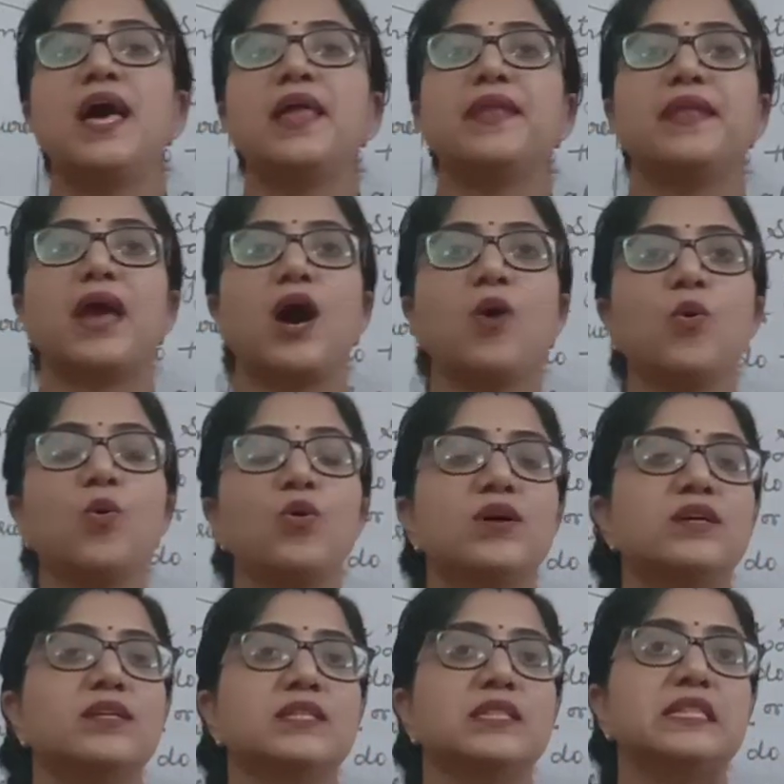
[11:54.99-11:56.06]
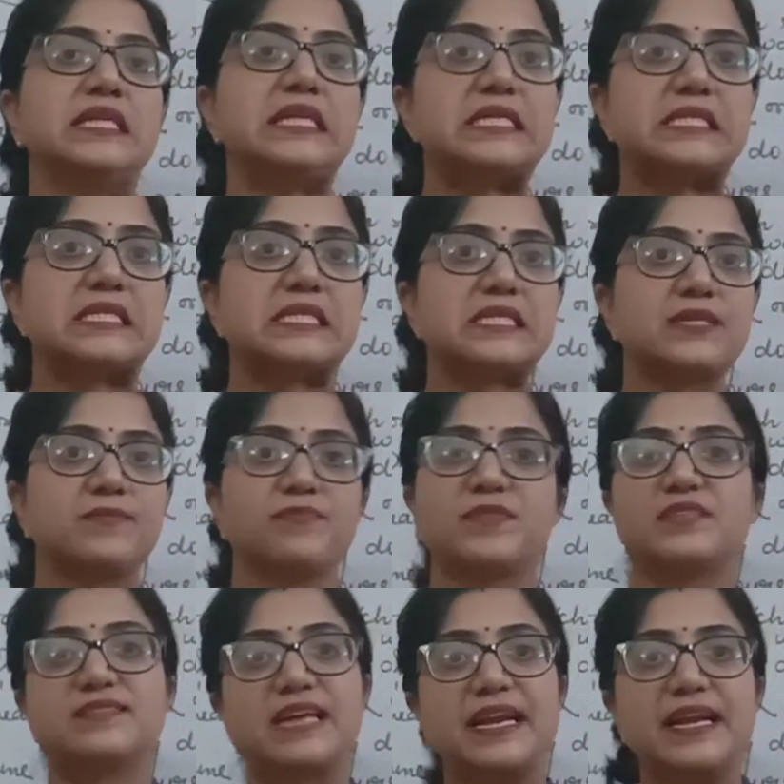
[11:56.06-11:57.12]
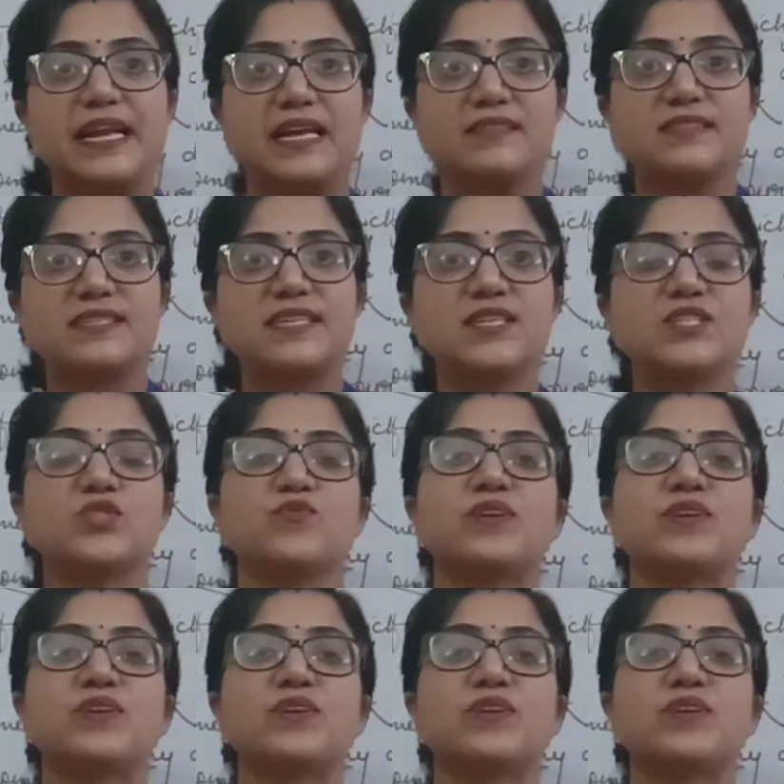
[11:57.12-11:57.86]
Now, these sentences